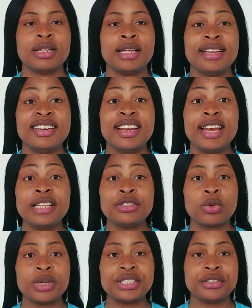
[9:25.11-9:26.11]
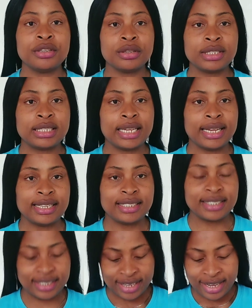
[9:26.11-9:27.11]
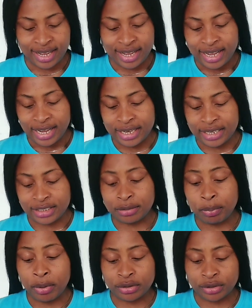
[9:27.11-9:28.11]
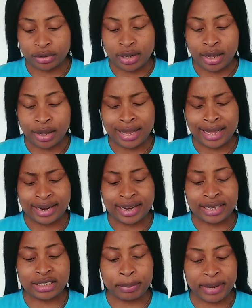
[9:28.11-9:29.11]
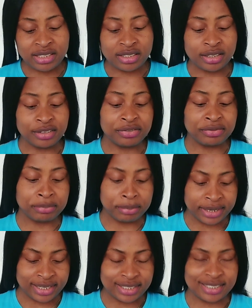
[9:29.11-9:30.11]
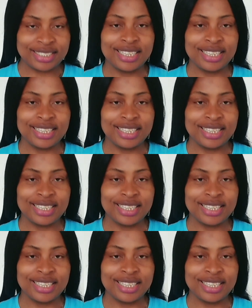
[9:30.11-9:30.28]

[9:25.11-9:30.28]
The next question says, is Portugal an expensive place?